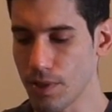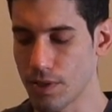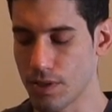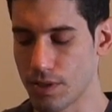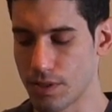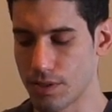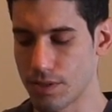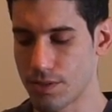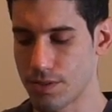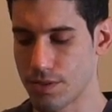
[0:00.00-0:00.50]

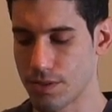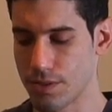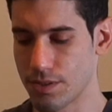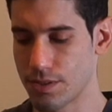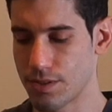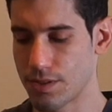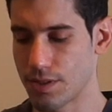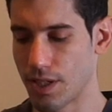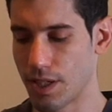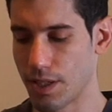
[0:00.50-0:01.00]
this,
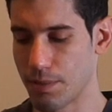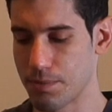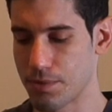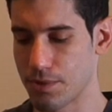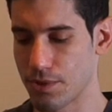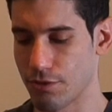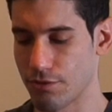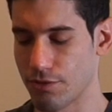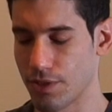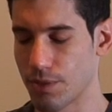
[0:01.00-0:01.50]
these types
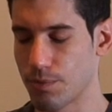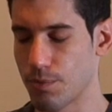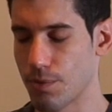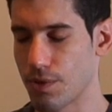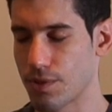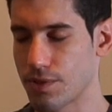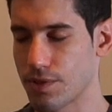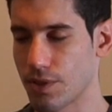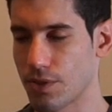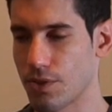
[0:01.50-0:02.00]
of
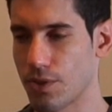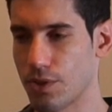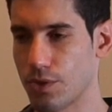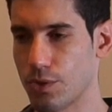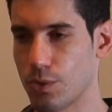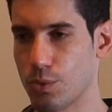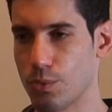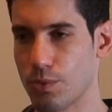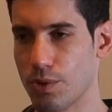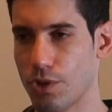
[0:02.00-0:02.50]
networks are going
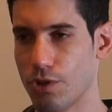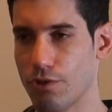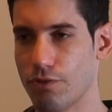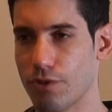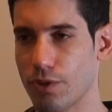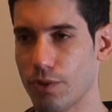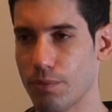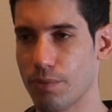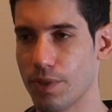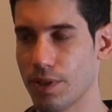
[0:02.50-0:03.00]
to
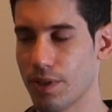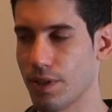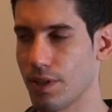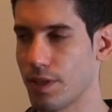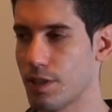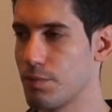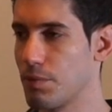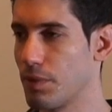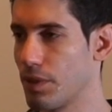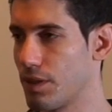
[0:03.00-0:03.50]
offer better
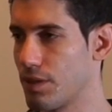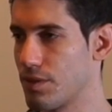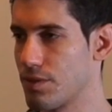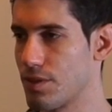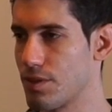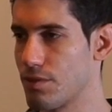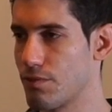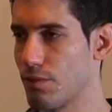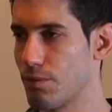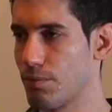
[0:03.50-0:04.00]

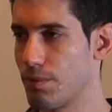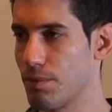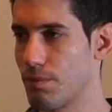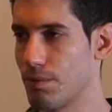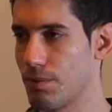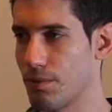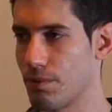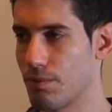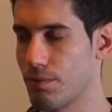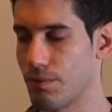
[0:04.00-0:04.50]
experiences for
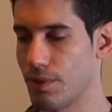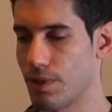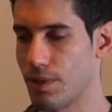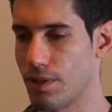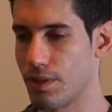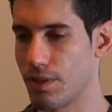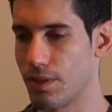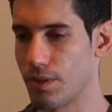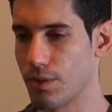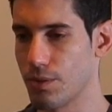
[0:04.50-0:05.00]
people, uh,
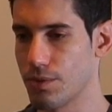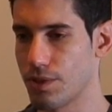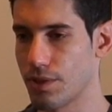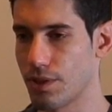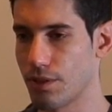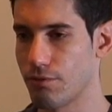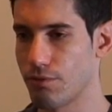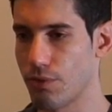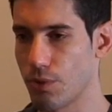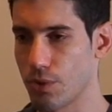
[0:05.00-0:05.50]
yeah. those that
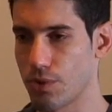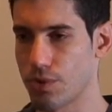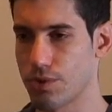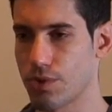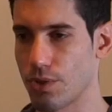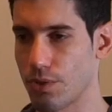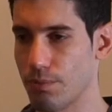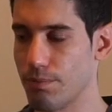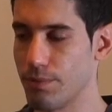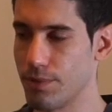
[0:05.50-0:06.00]
are
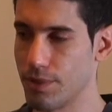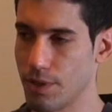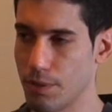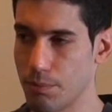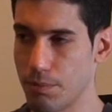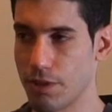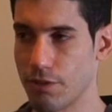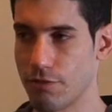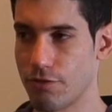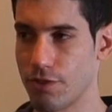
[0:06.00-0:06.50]
focused on their
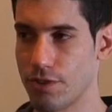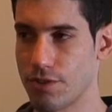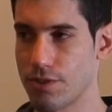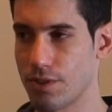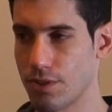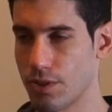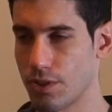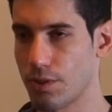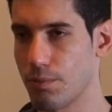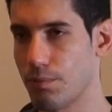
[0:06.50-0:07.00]
benefits
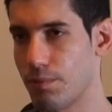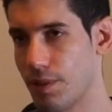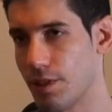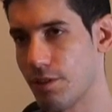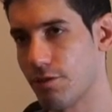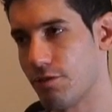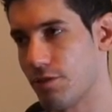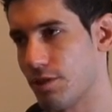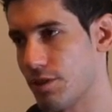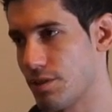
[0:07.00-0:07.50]
and not the
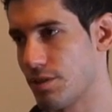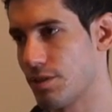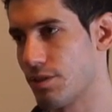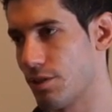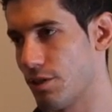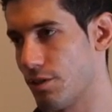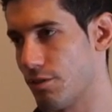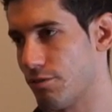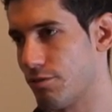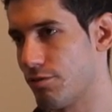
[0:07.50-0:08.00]
benefit
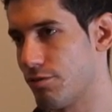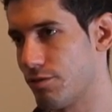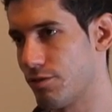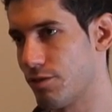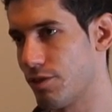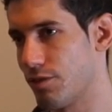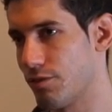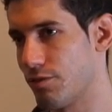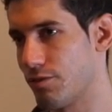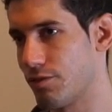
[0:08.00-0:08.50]
of,
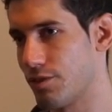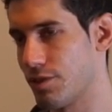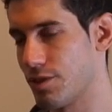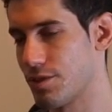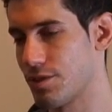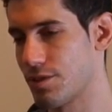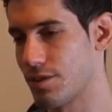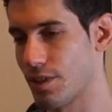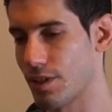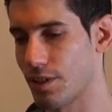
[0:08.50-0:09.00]
of
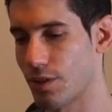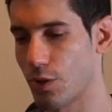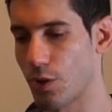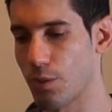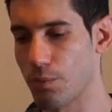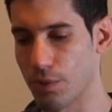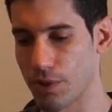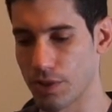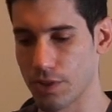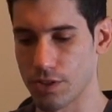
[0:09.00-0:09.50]
this uh,
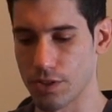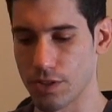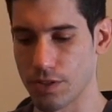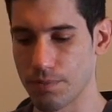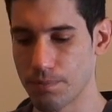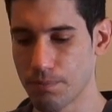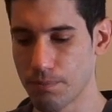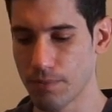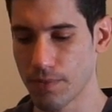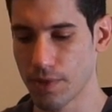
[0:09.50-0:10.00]
corporation.
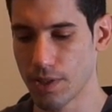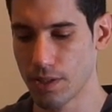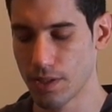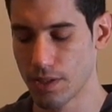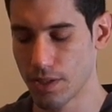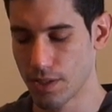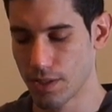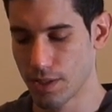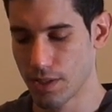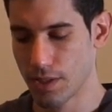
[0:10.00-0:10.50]

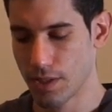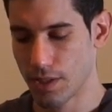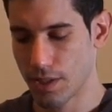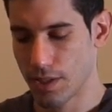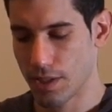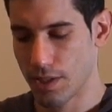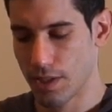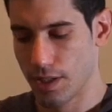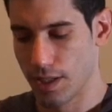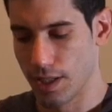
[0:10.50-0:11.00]

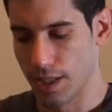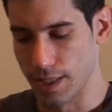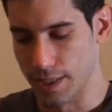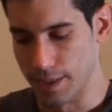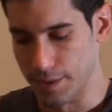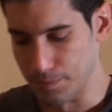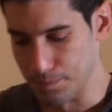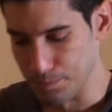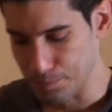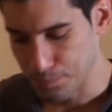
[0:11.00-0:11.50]

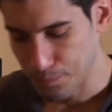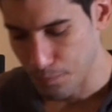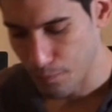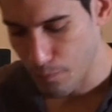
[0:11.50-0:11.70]
Um,